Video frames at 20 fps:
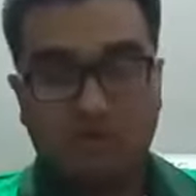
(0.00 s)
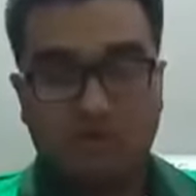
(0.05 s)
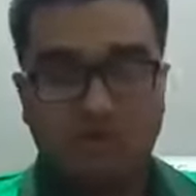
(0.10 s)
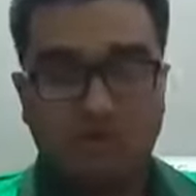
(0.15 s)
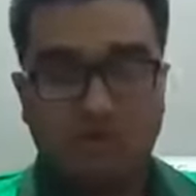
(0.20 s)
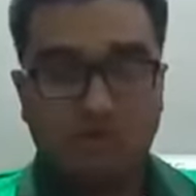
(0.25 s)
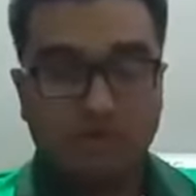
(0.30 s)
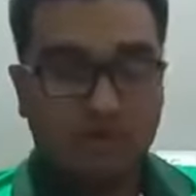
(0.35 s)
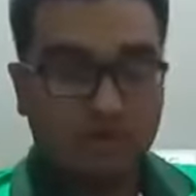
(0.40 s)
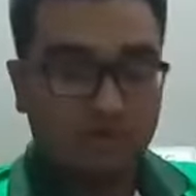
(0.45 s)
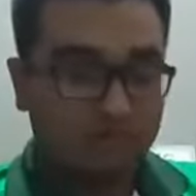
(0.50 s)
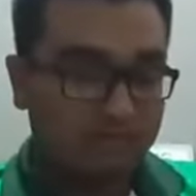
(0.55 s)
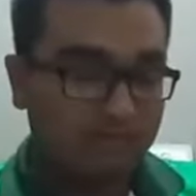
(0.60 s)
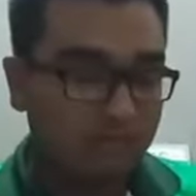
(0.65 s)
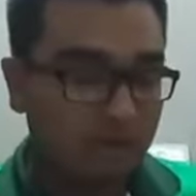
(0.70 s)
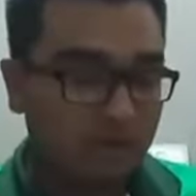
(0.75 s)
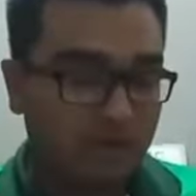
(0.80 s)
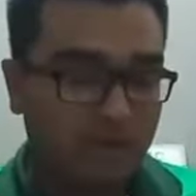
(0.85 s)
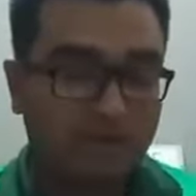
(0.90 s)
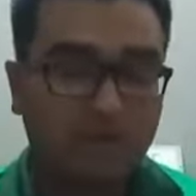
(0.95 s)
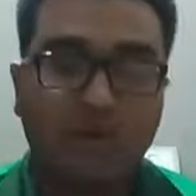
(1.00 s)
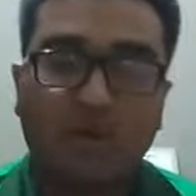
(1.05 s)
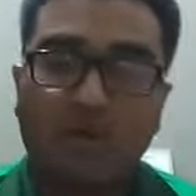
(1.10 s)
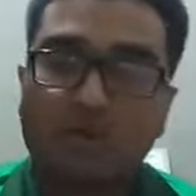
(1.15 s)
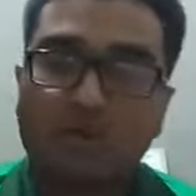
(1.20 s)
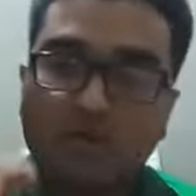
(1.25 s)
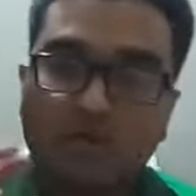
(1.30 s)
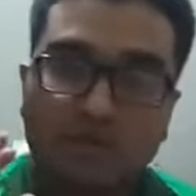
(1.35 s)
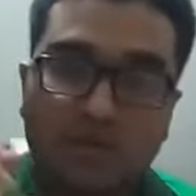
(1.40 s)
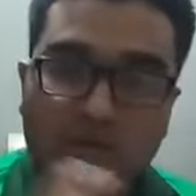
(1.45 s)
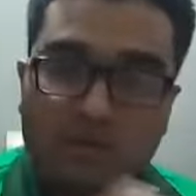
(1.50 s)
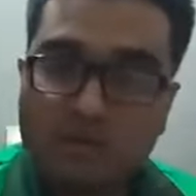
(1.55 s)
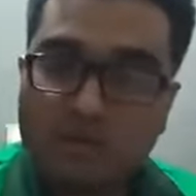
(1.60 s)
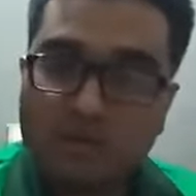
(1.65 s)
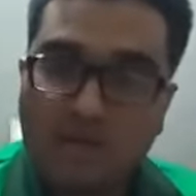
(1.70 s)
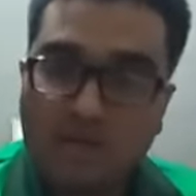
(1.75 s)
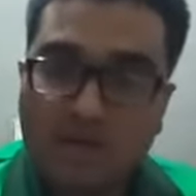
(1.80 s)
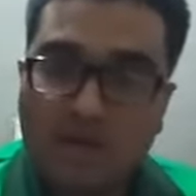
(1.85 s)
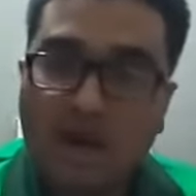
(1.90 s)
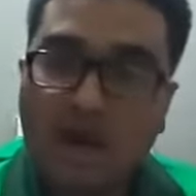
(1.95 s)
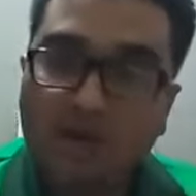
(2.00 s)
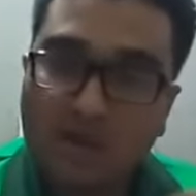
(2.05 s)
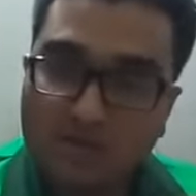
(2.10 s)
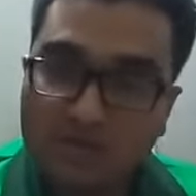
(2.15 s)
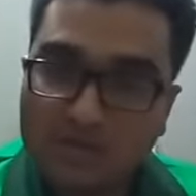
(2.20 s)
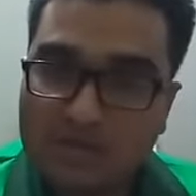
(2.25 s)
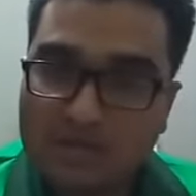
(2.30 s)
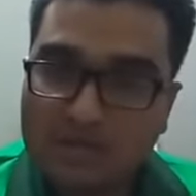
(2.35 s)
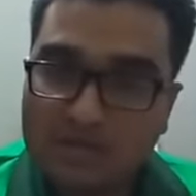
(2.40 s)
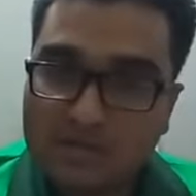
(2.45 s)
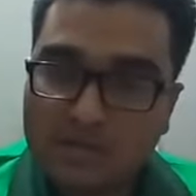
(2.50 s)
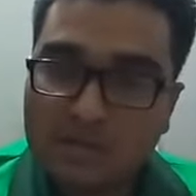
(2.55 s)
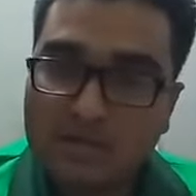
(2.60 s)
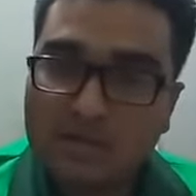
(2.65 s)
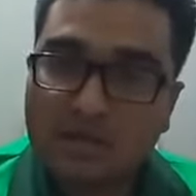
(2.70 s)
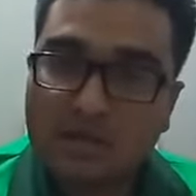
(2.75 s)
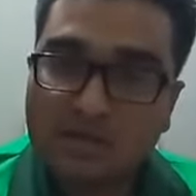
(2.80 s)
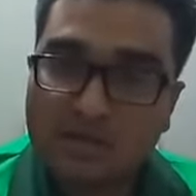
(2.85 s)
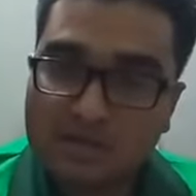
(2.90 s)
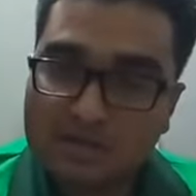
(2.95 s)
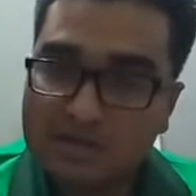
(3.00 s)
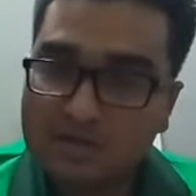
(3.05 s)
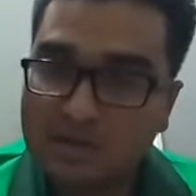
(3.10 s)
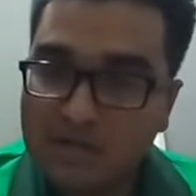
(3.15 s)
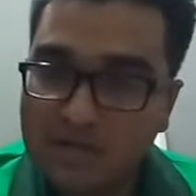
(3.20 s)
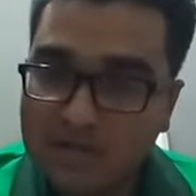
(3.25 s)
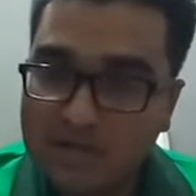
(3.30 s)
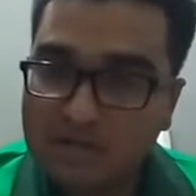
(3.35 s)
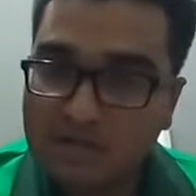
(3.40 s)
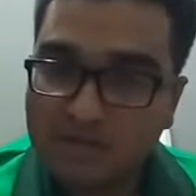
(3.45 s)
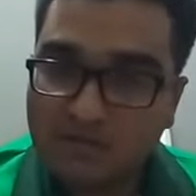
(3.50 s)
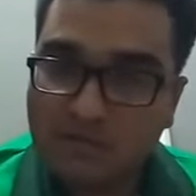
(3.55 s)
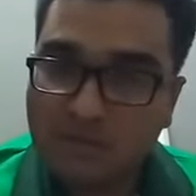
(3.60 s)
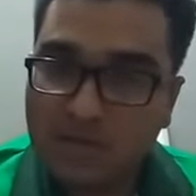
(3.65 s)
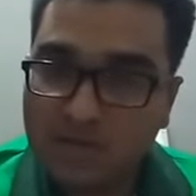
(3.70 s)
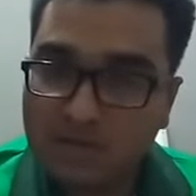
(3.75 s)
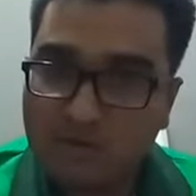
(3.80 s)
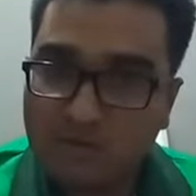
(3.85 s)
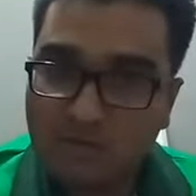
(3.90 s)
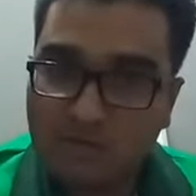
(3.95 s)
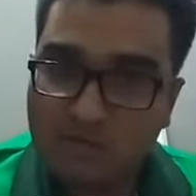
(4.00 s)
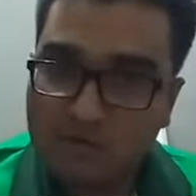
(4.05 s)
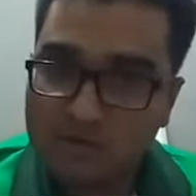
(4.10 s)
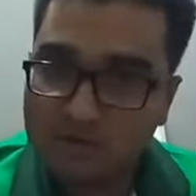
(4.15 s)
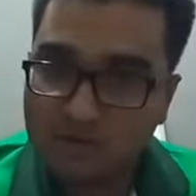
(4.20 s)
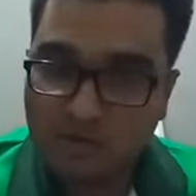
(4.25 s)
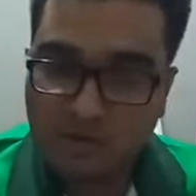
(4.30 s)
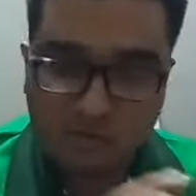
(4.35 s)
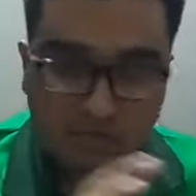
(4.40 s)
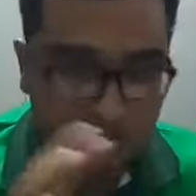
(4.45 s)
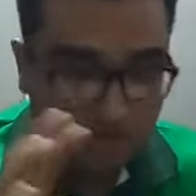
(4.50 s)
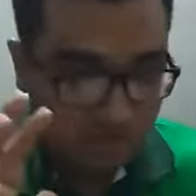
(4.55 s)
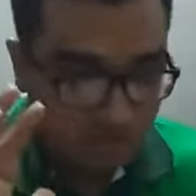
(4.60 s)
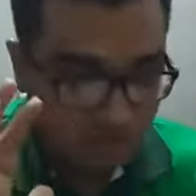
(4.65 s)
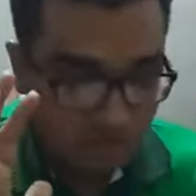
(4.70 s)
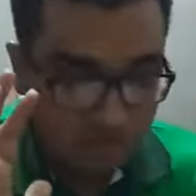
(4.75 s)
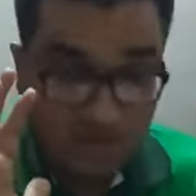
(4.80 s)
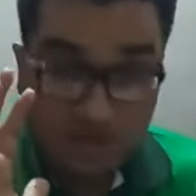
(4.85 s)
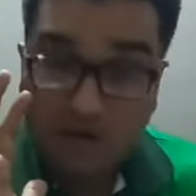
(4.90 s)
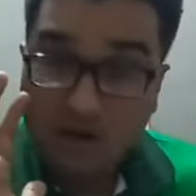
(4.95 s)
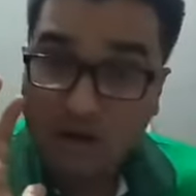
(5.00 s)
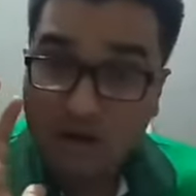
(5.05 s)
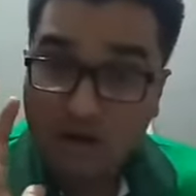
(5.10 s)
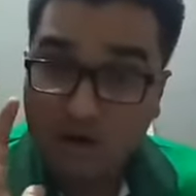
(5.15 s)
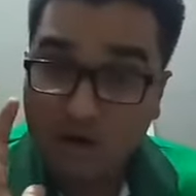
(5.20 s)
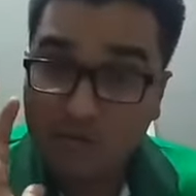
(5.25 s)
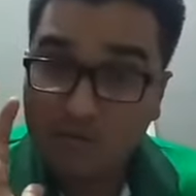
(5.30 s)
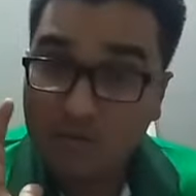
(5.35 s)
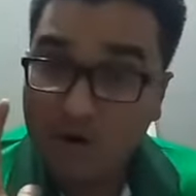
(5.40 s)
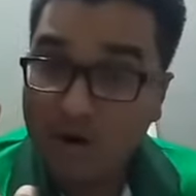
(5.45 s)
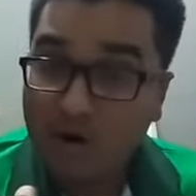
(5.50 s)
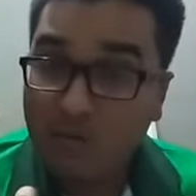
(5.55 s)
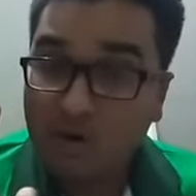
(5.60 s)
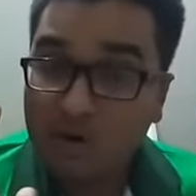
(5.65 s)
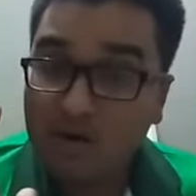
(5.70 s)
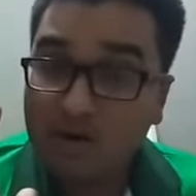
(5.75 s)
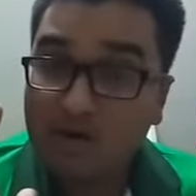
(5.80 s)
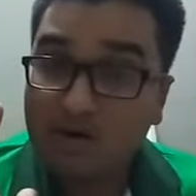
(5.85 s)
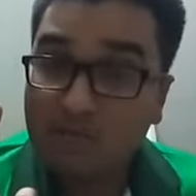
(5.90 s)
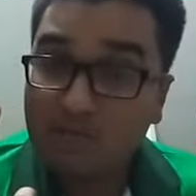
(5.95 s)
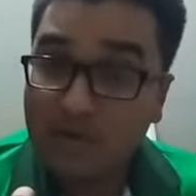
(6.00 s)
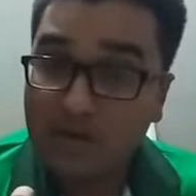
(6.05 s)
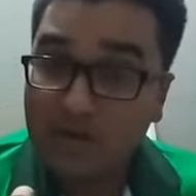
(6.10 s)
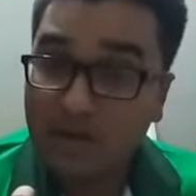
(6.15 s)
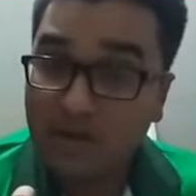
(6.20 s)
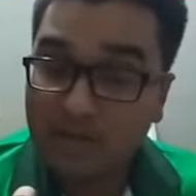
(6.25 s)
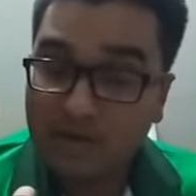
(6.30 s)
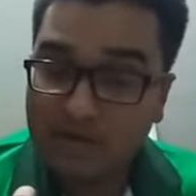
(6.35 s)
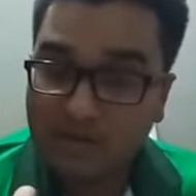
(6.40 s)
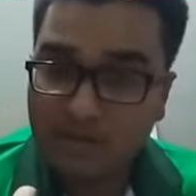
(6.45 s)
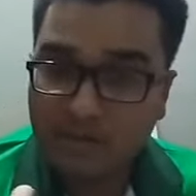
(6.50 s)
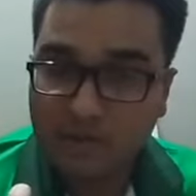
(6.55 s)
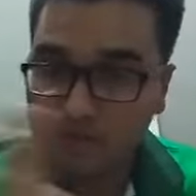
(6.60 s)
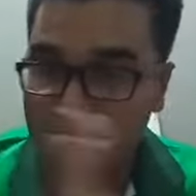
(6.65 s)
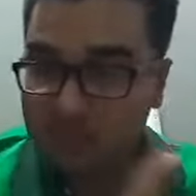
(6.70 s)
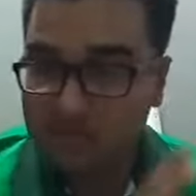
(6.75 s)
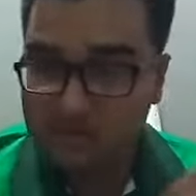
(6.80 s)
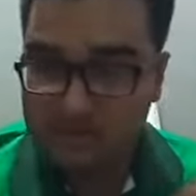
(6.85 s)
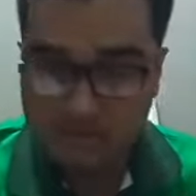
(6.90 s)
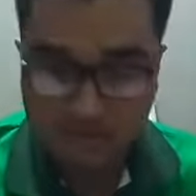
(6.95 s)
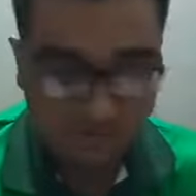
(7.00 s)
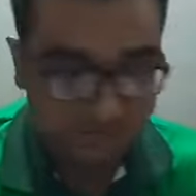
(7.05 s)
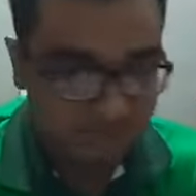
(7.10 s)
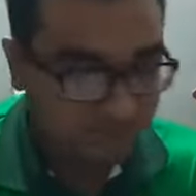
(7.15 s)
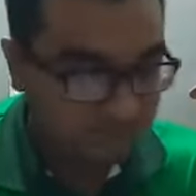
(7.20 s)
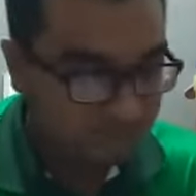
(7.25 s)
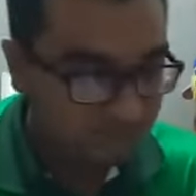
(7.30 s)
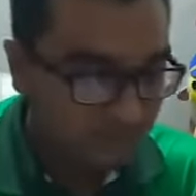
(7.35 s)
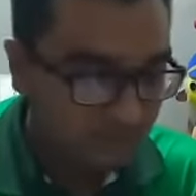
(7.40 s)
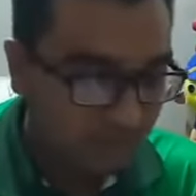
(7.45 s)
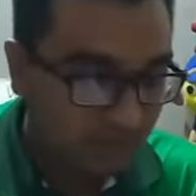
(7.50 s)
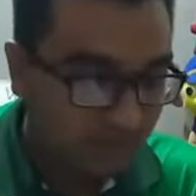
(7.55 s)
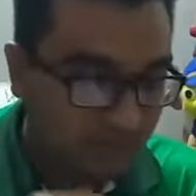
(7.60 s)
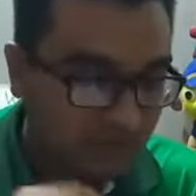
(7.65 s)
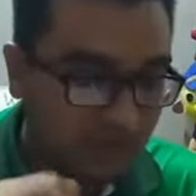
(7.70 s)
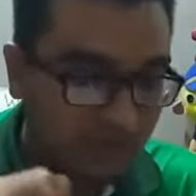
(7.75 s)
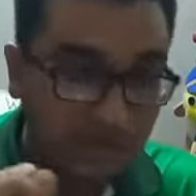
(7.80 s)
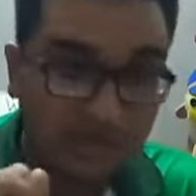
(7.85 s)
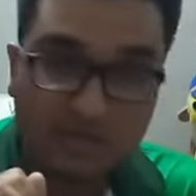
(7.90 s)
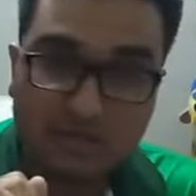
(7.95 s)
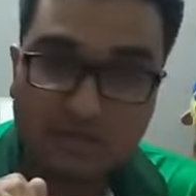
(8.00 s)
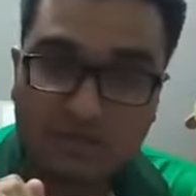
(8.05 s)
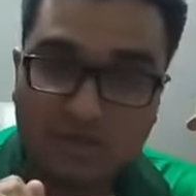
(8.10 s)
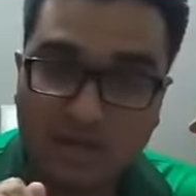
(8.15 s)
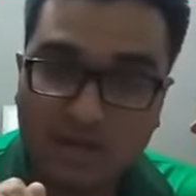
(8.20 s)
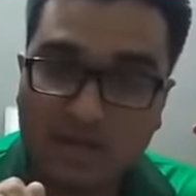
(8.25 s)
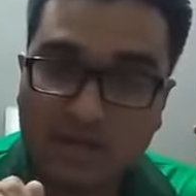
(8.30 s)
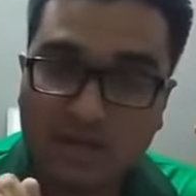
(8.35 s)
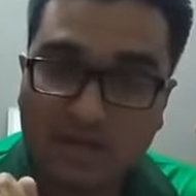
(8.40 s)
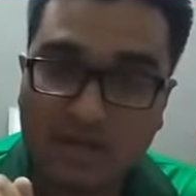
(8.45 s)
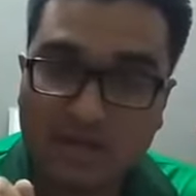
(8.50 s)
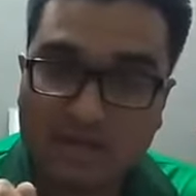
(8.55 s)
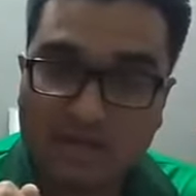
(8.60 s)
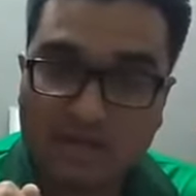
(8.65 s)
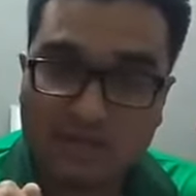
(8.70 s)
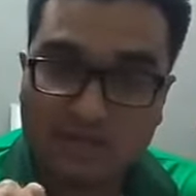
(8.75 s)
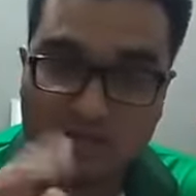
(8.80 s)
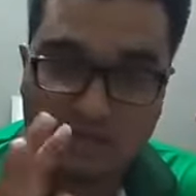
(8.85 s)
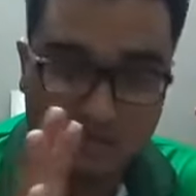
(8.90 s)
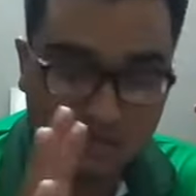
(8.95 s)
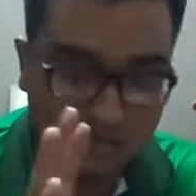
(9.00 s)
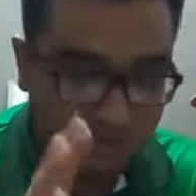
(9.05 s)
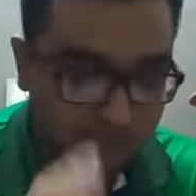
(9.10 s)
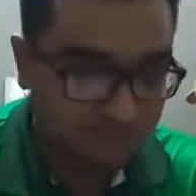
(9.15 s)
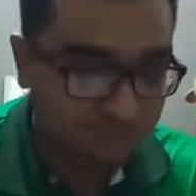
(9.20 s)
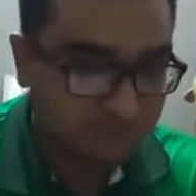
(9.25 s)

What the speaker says: women. Okay, so our president is elected by the votes of our parliament members in indirect election system.